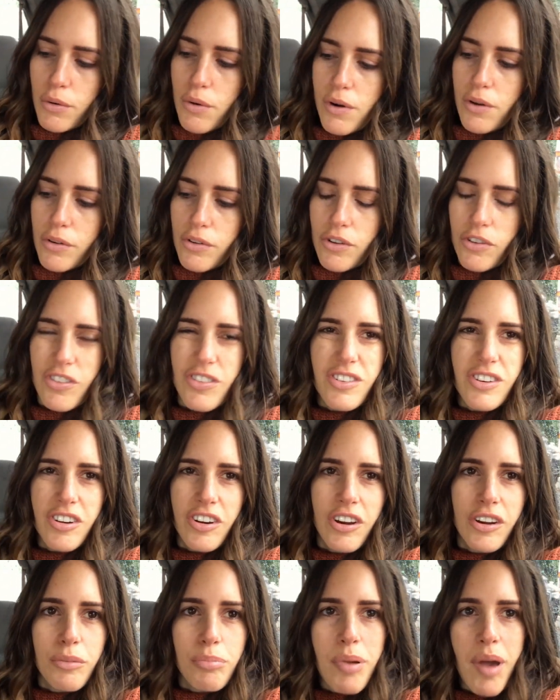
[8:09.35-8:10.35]
Or I'll just, you
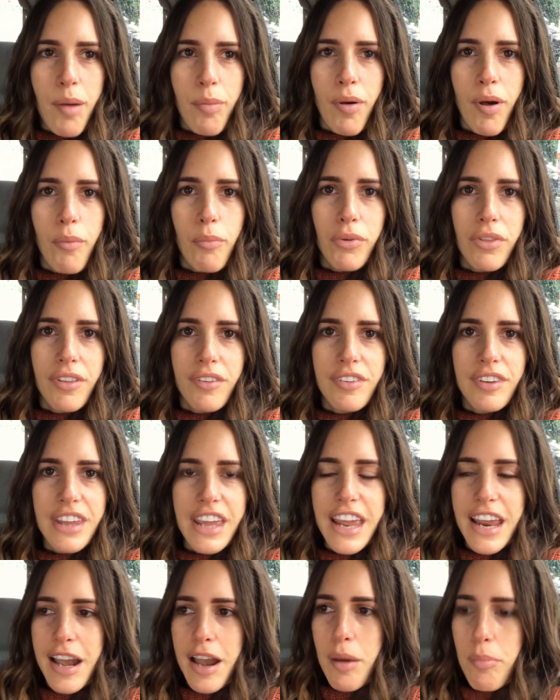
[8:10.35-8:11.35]
know, pep up with a
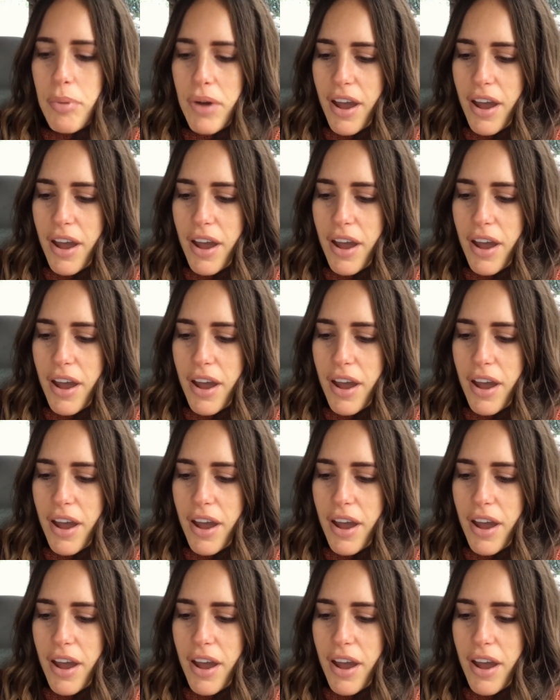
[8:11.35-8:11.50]
tequila.